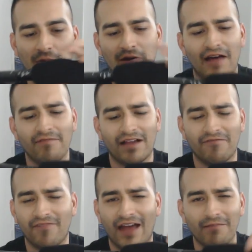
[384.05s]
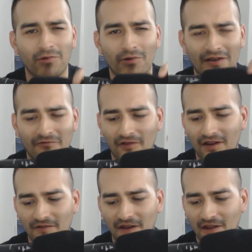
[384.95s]
Maybe I'll have like a fan blowing in
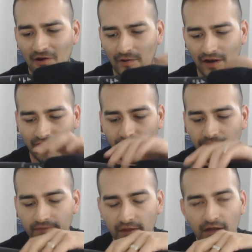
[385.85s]
front of it or whatever.